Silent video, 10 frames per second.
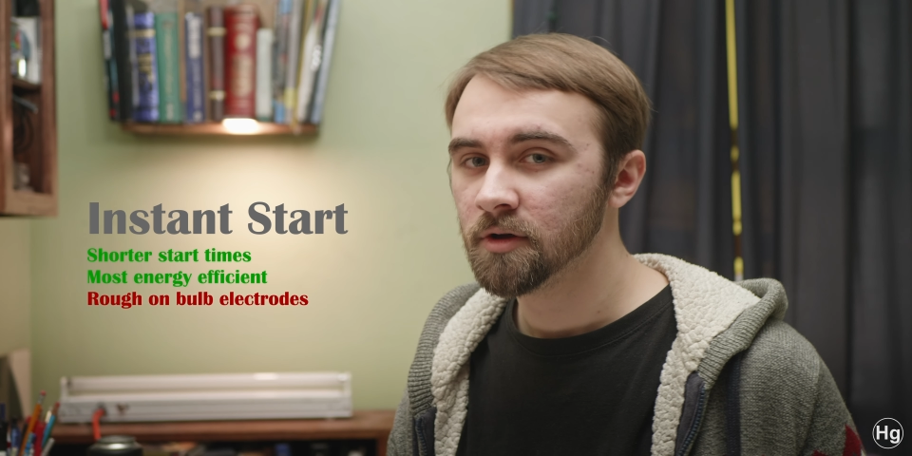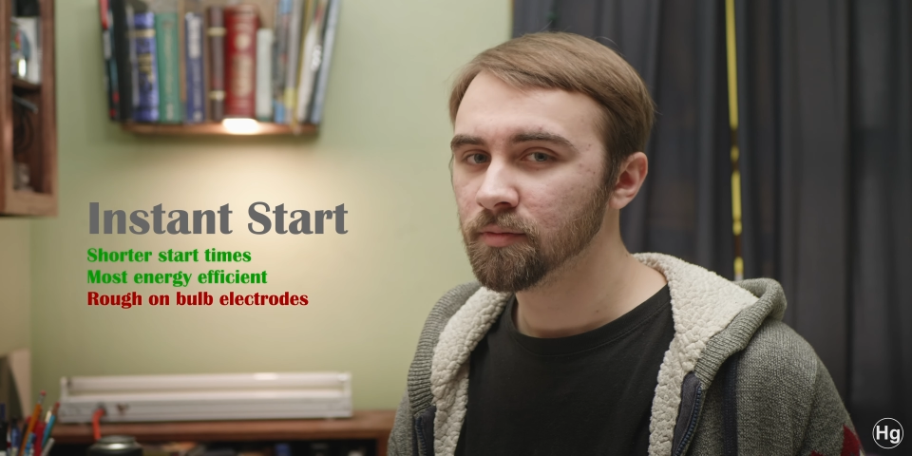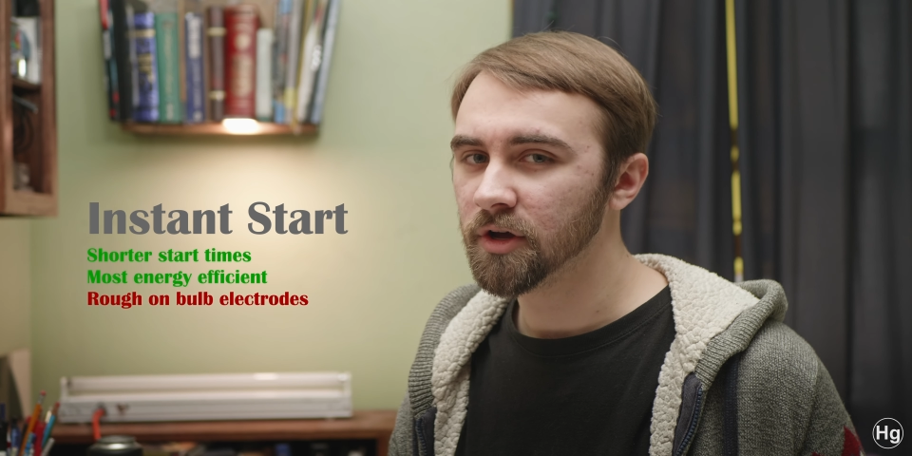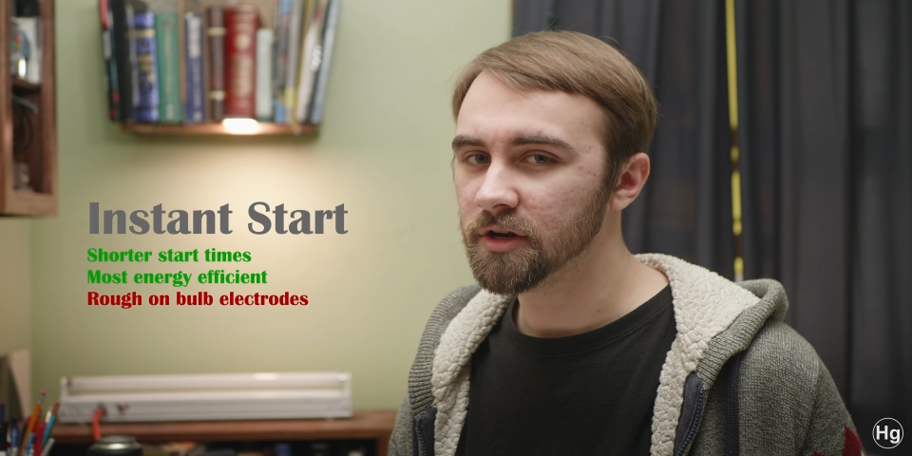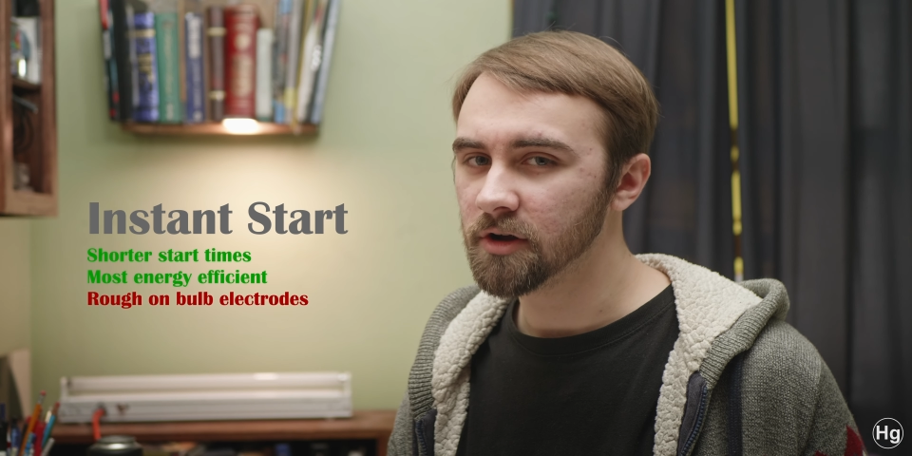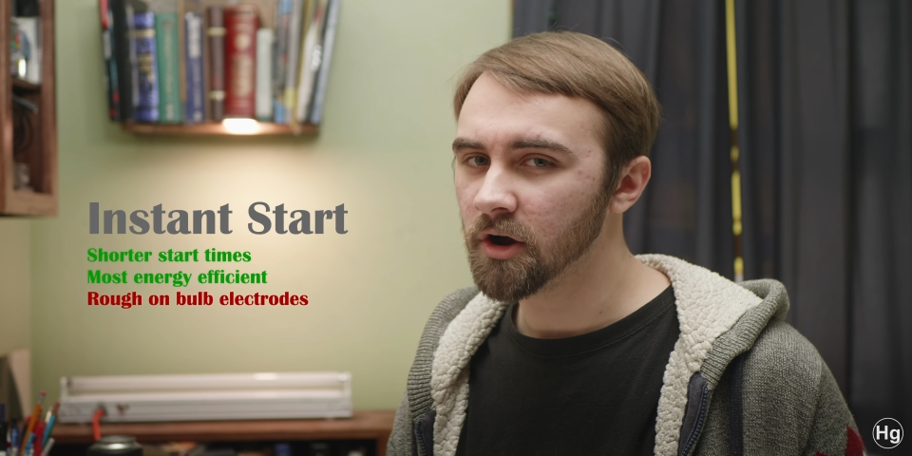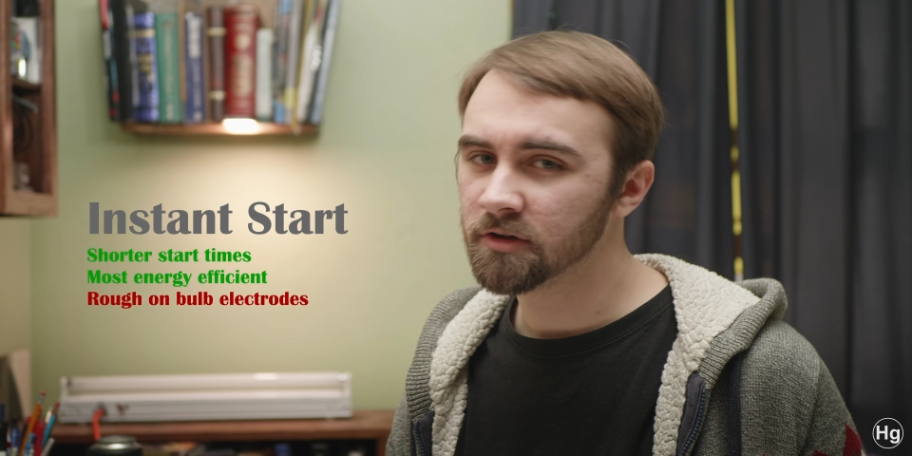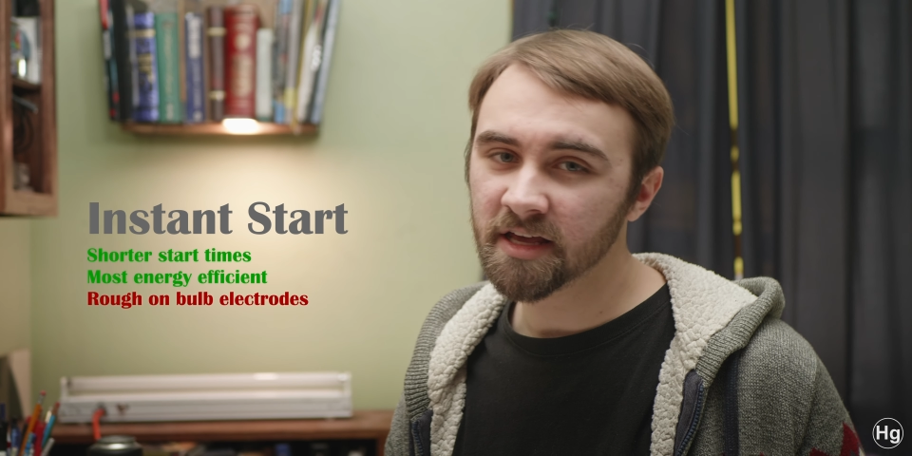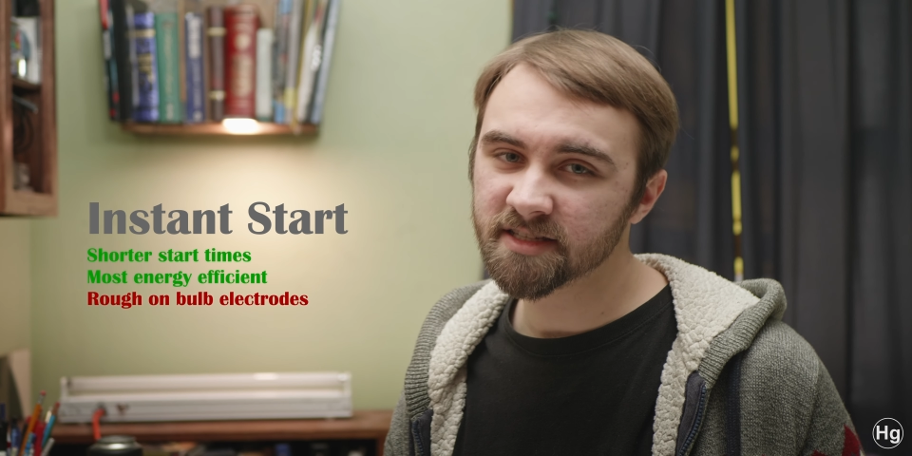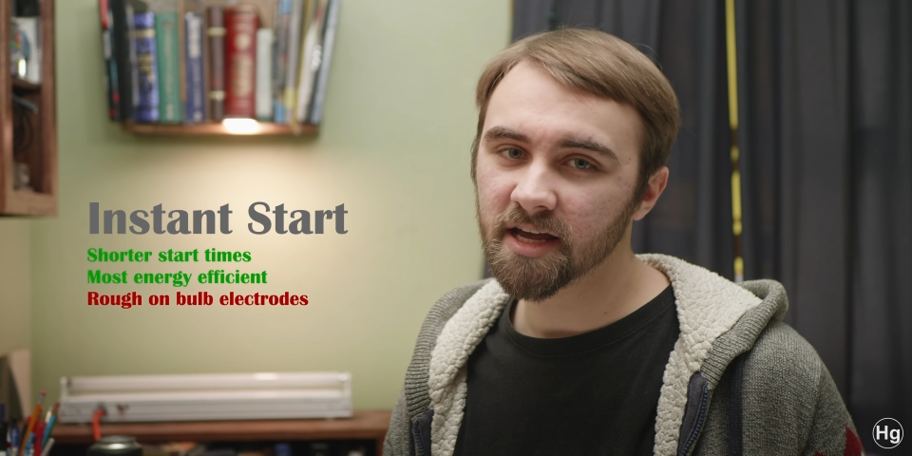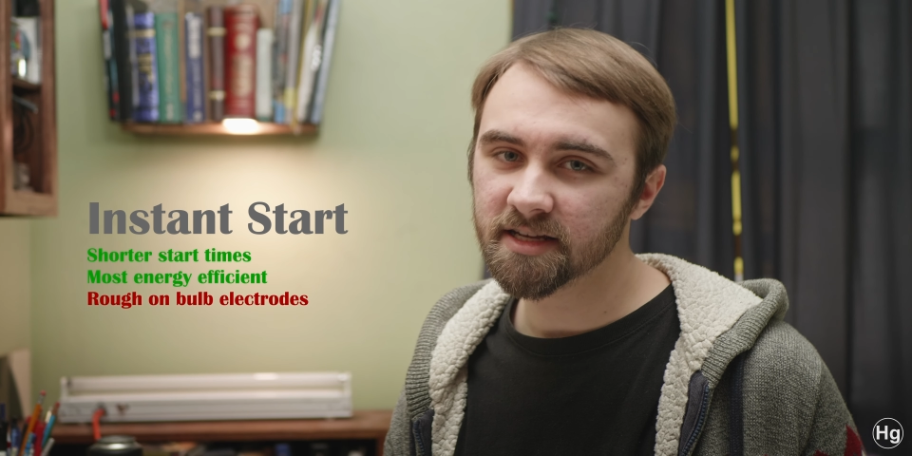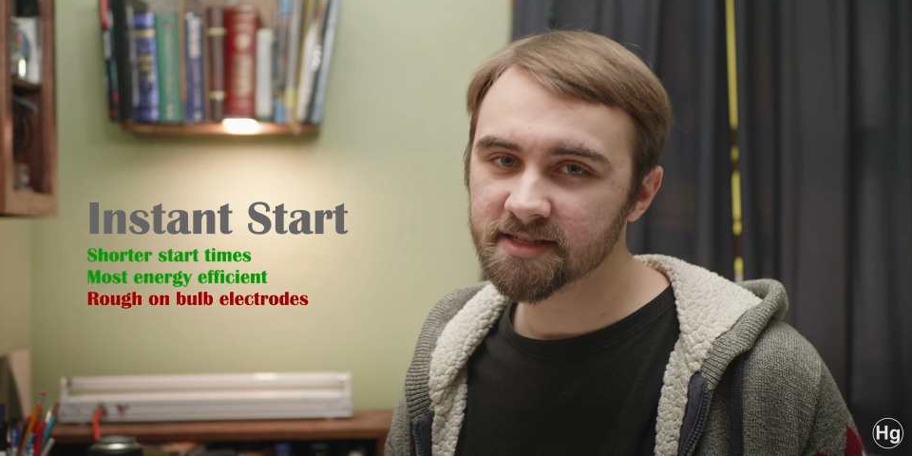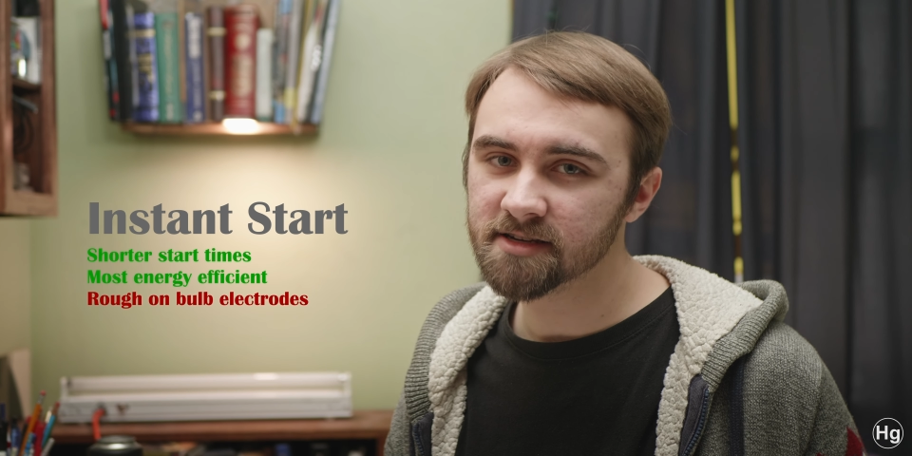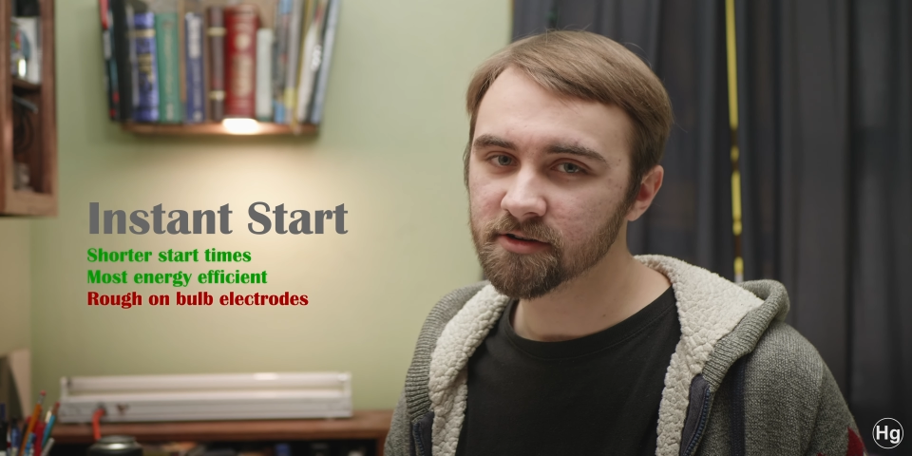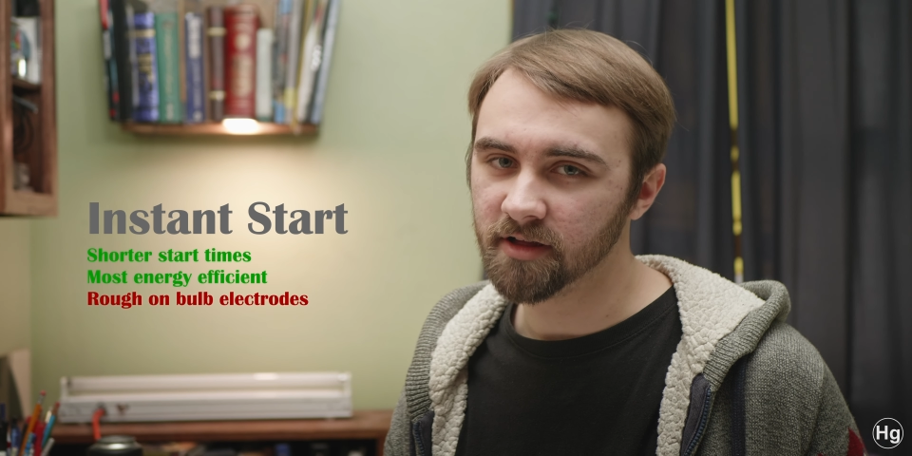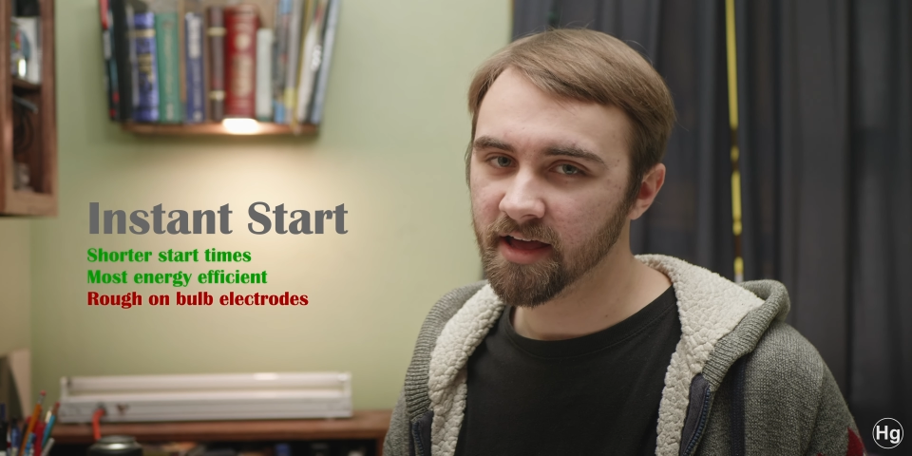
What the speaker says: but are less ideal